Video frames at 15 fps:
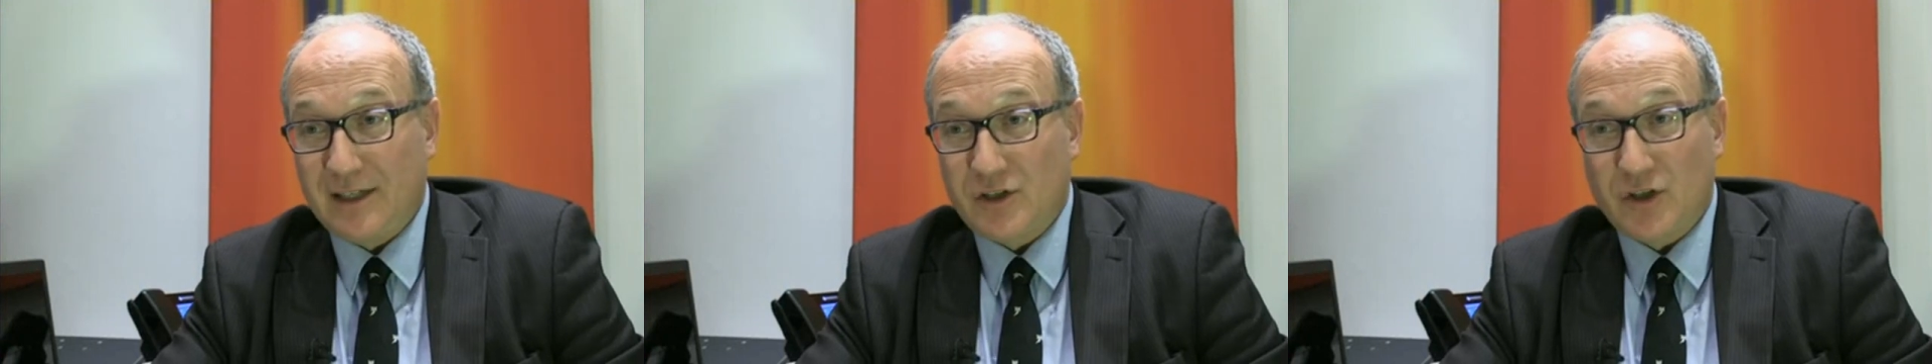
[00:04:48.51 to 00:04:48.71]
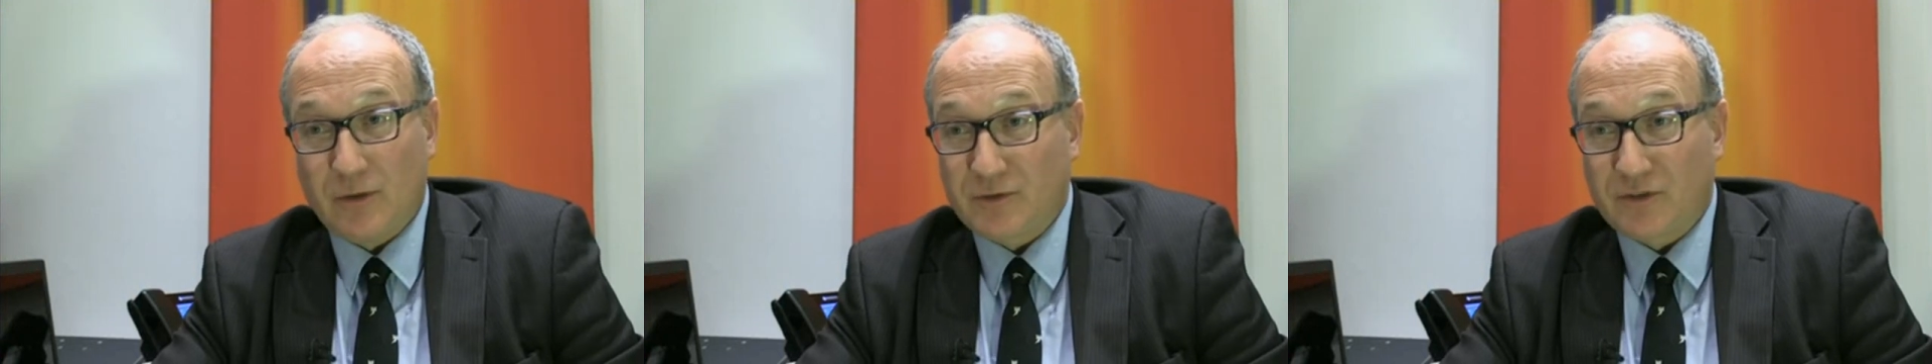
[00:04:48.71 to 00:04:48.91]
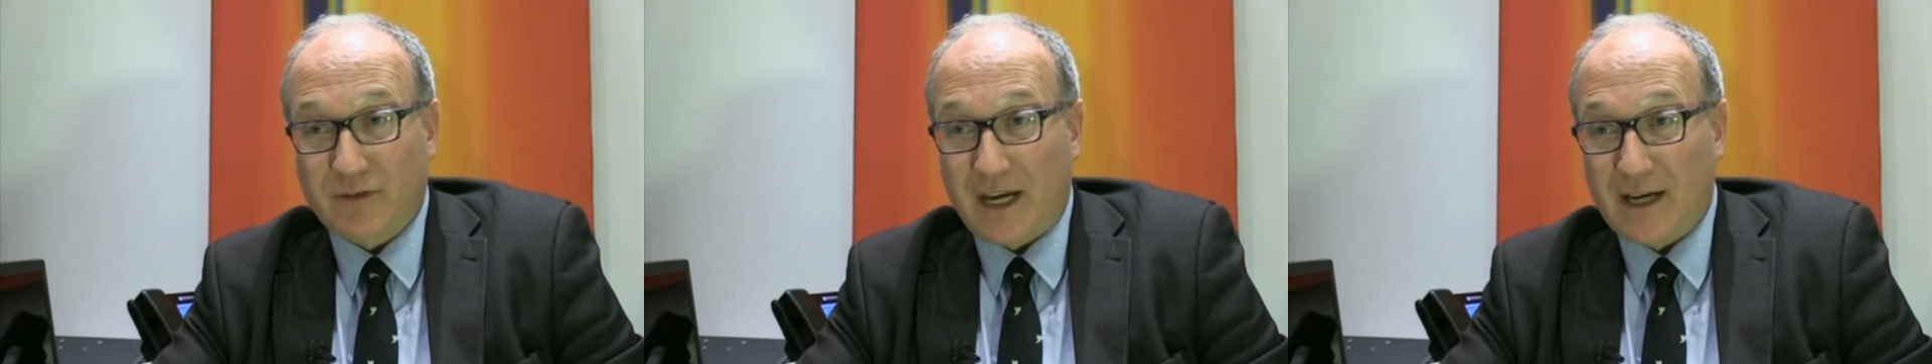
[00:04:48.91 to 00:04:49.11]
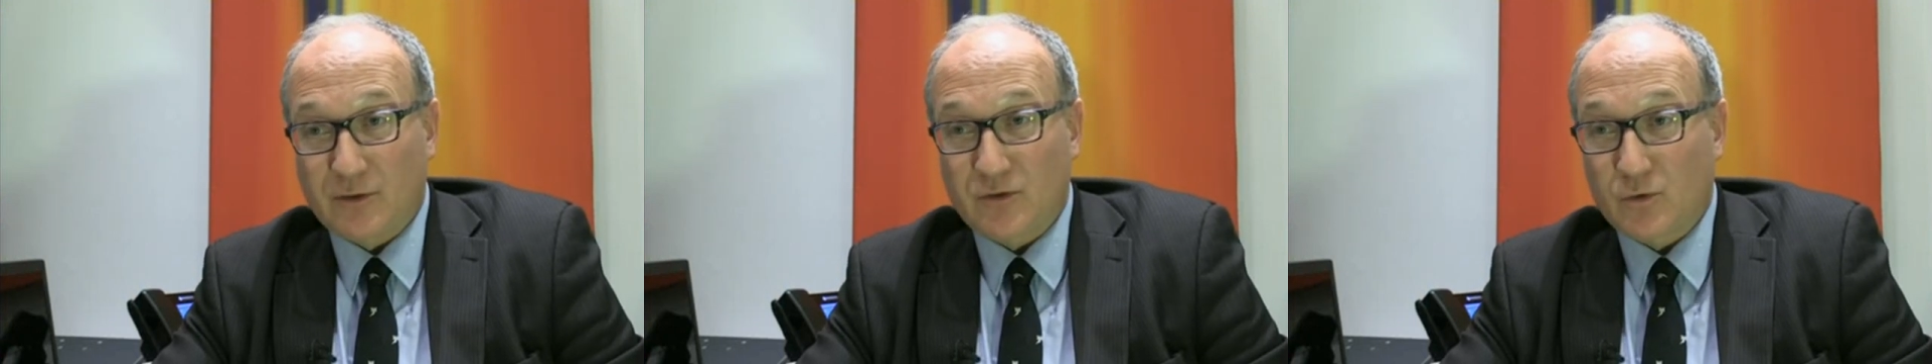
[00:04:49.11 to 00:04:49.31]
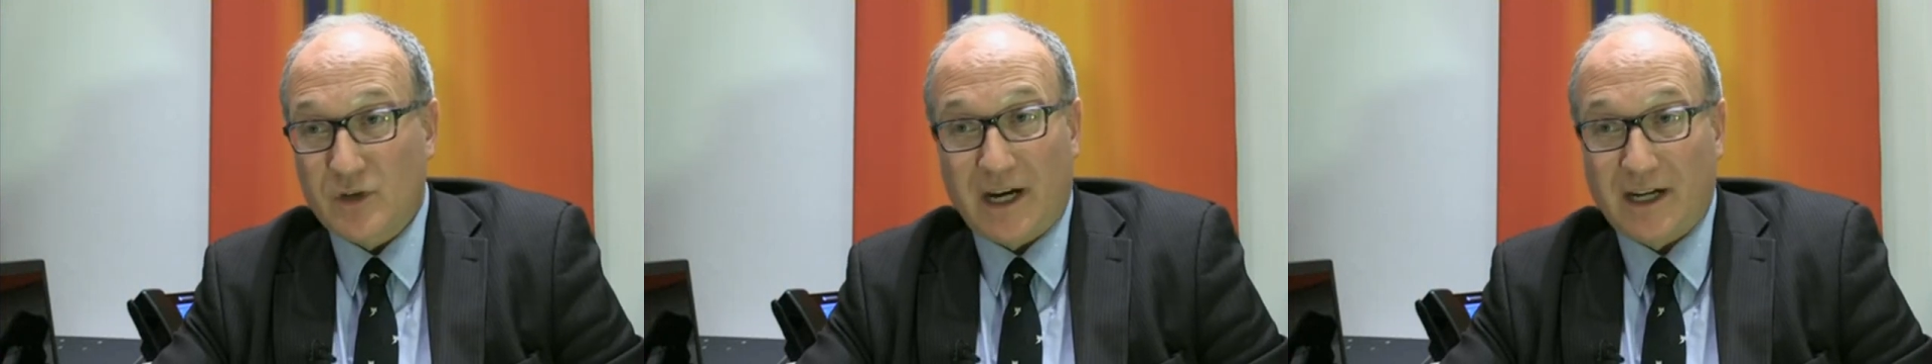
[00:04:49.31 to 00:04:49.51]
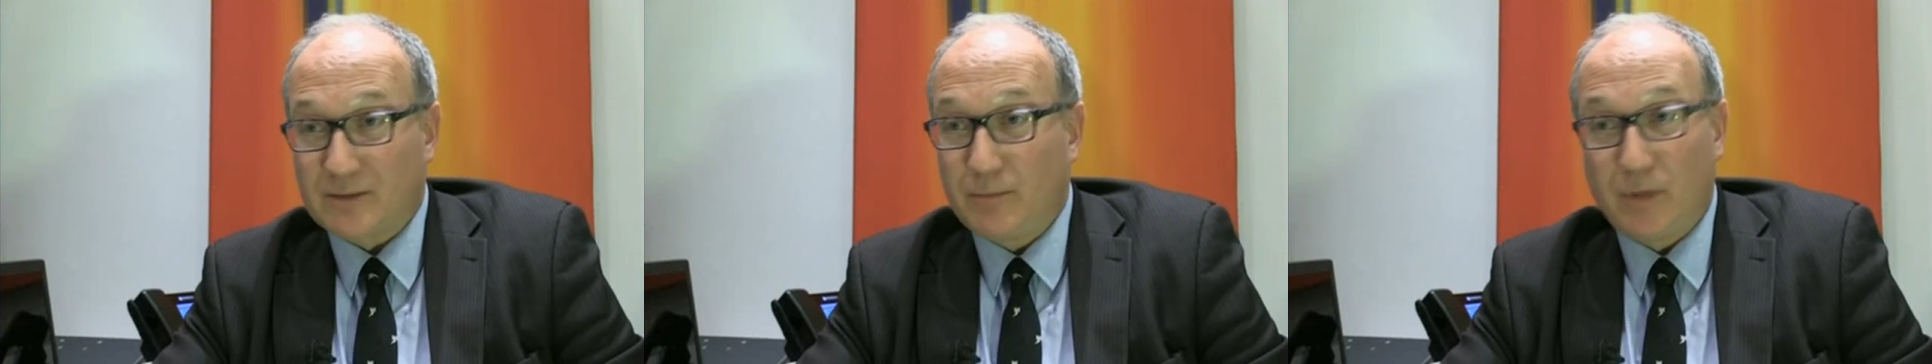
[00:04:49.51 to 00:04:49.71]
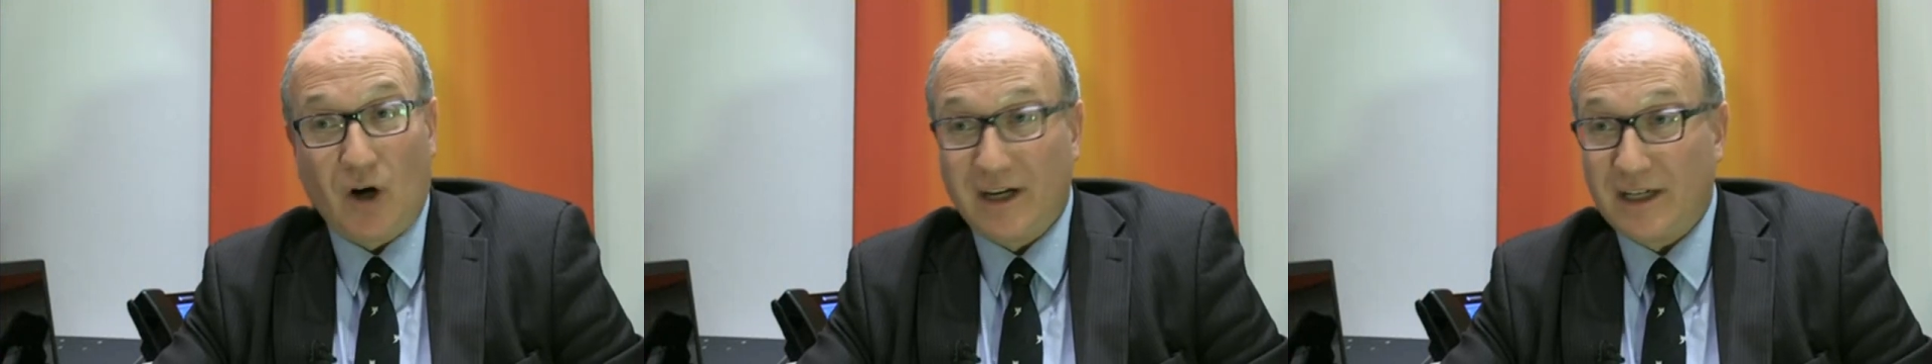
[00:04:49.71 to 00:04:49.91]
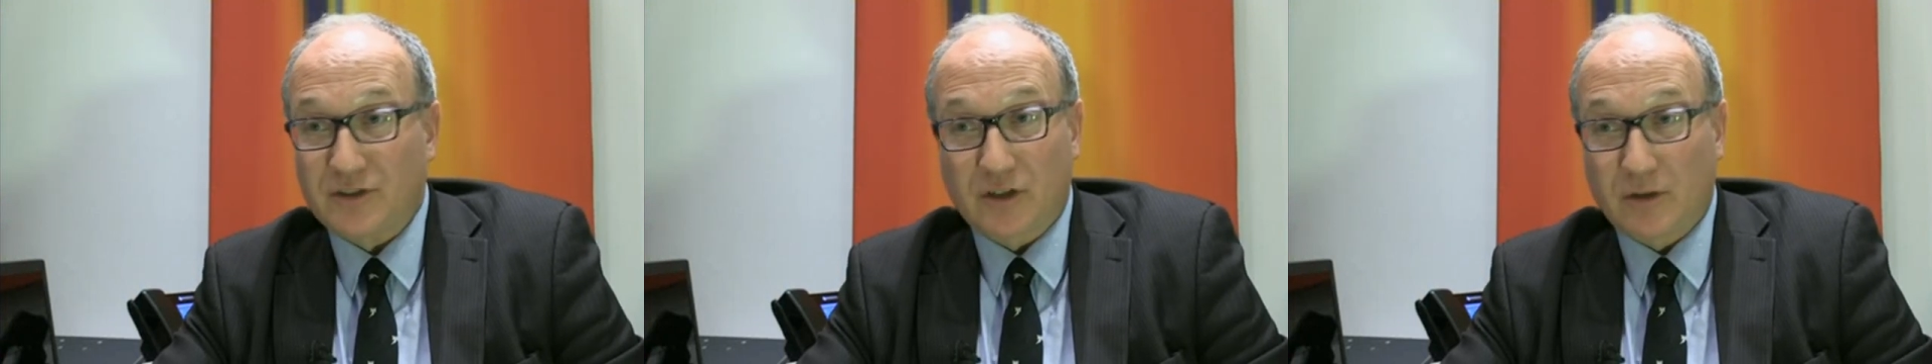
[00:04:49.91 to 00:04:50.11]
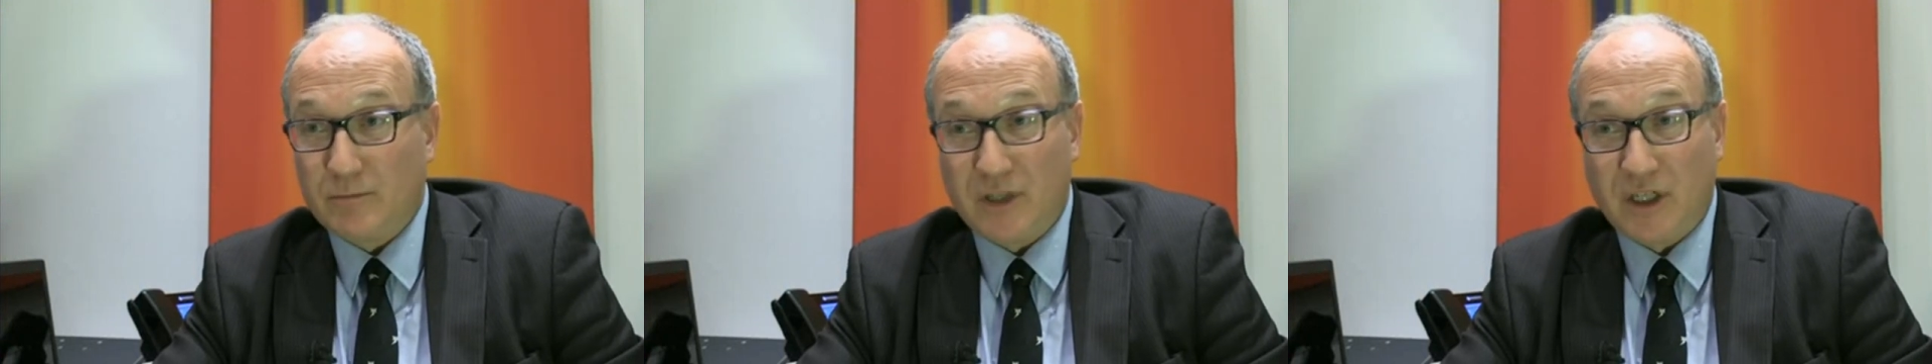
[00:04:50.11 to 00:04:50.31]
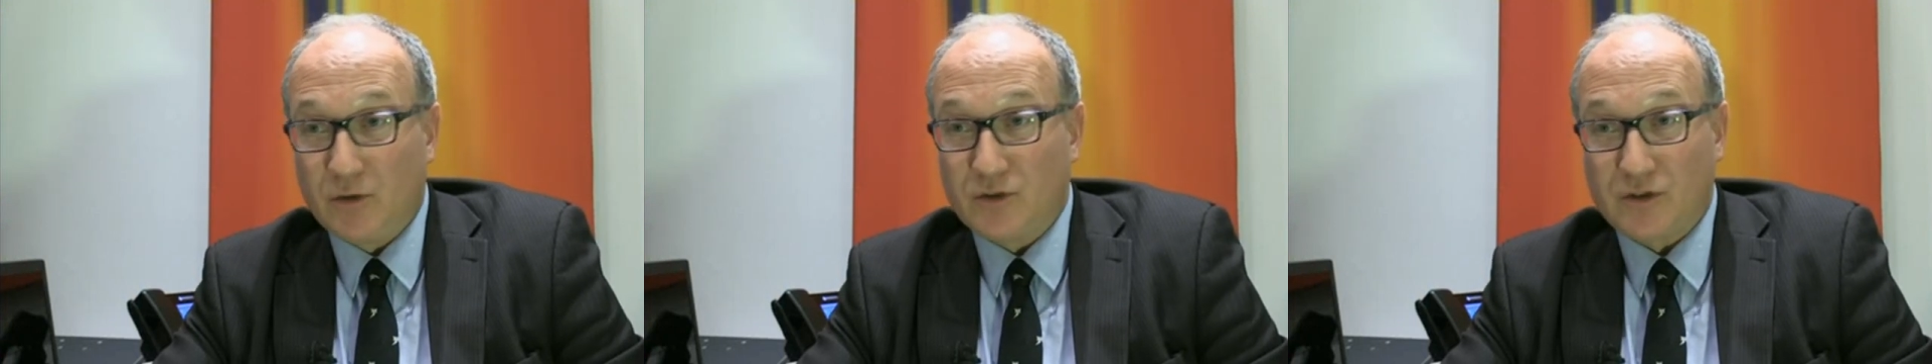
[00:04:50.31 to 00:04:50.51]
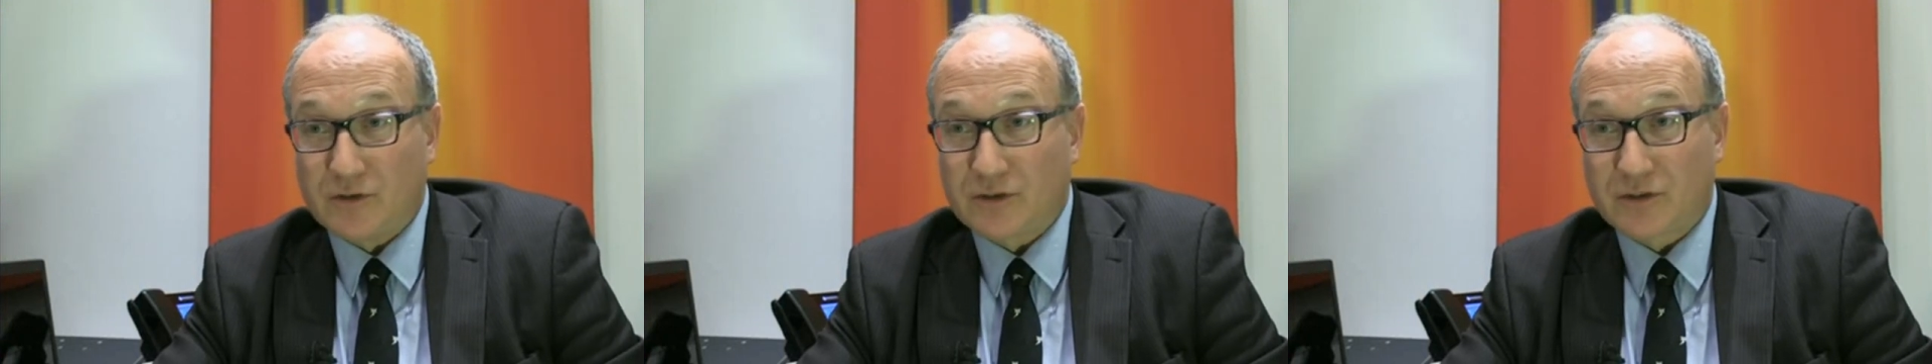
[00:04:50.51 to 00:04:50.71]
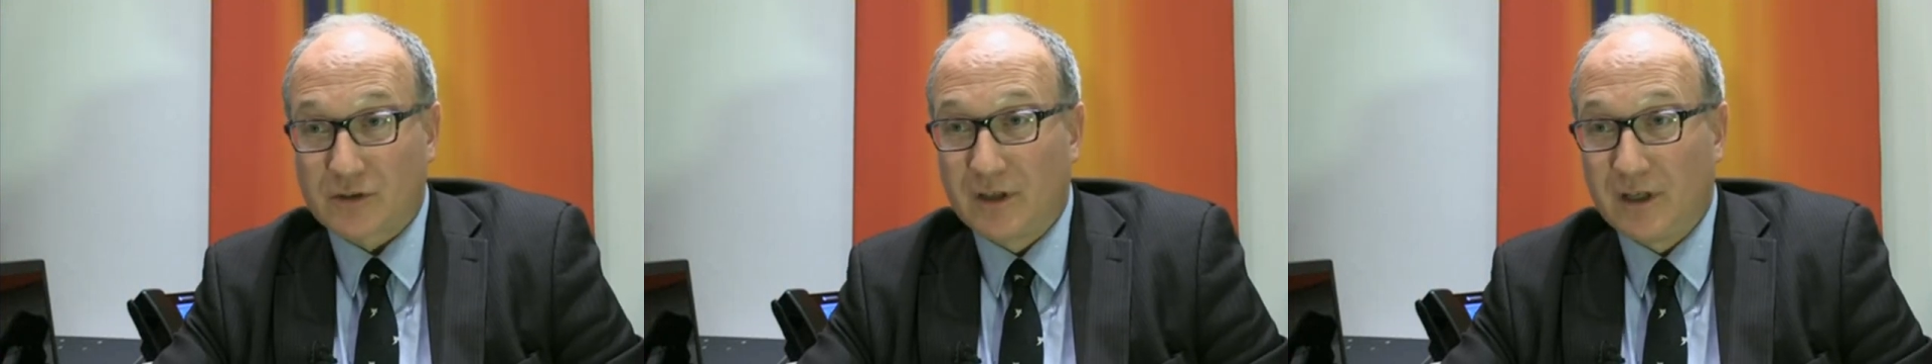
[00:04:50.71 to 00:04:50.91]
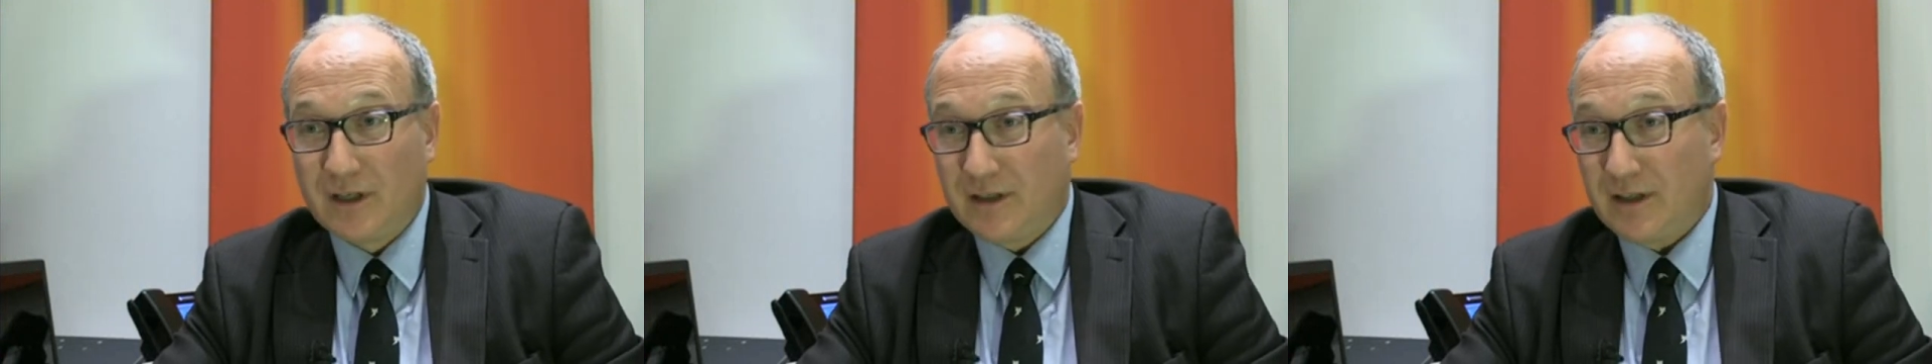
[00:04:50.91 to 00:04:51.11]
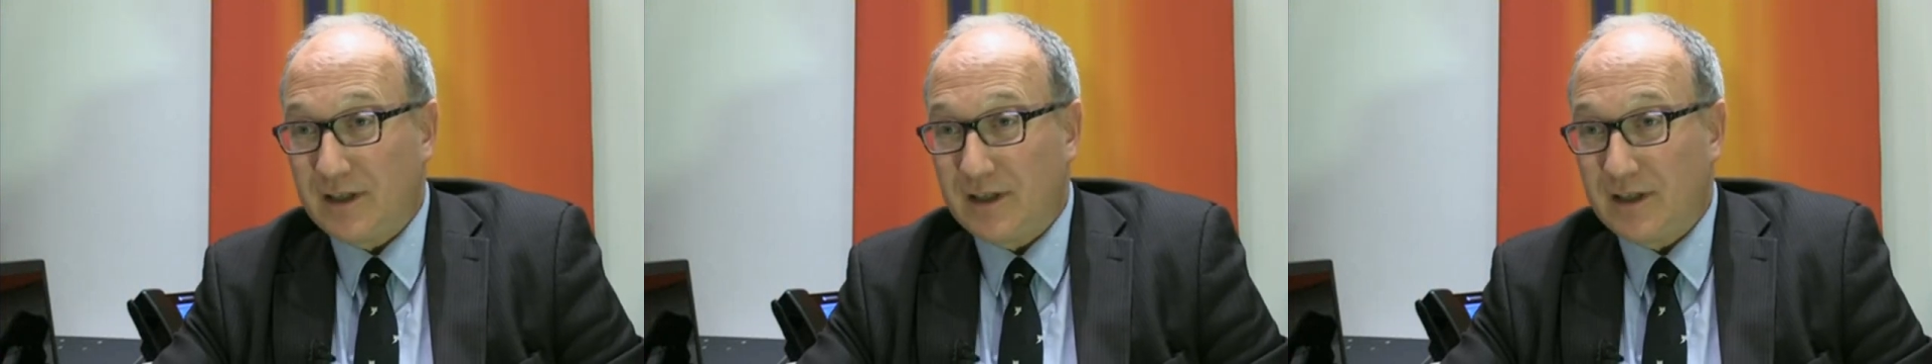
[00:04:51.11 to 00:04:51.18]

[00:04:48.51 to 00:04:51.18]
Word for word: in terms of council tax by its computers.